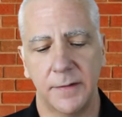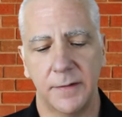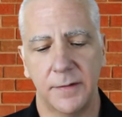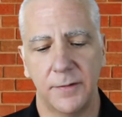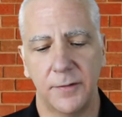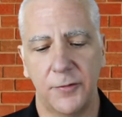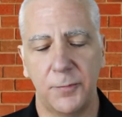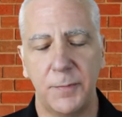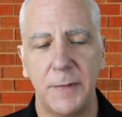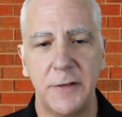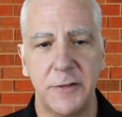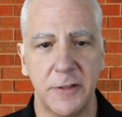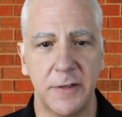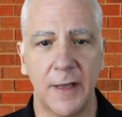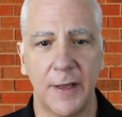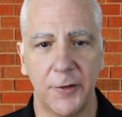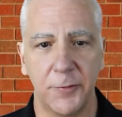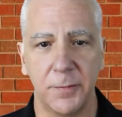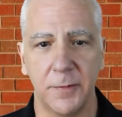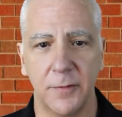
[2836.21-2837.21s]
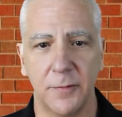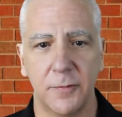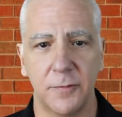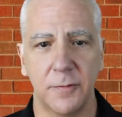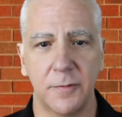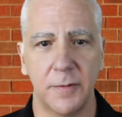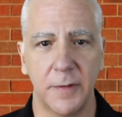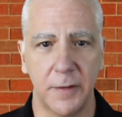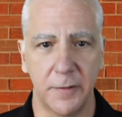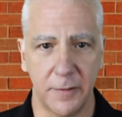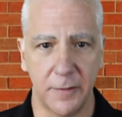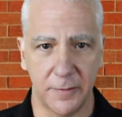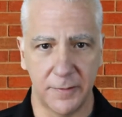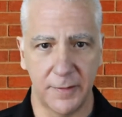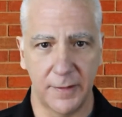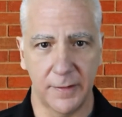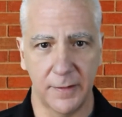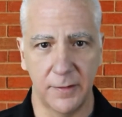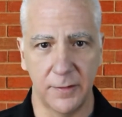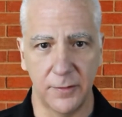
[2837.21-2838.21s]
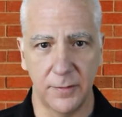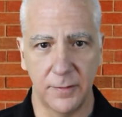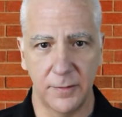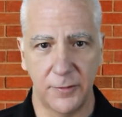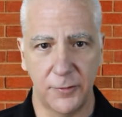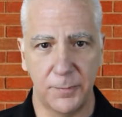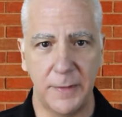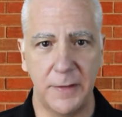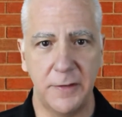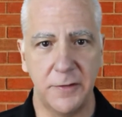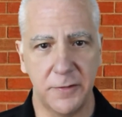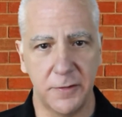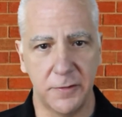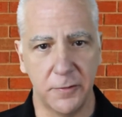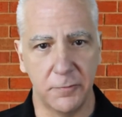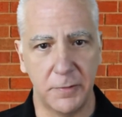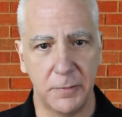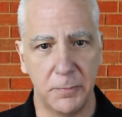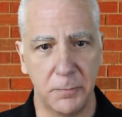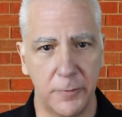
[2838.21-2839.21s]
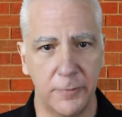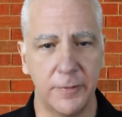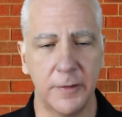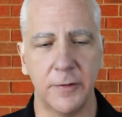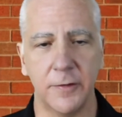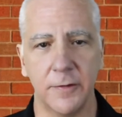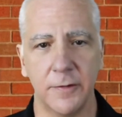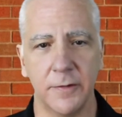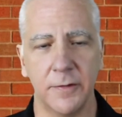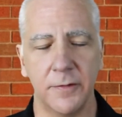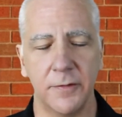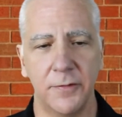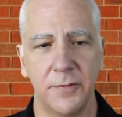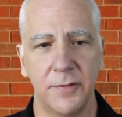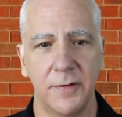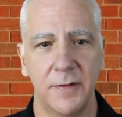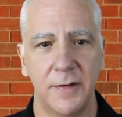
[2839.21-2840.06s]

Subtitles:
speech enhancement where you're taking speech and you're removing noise,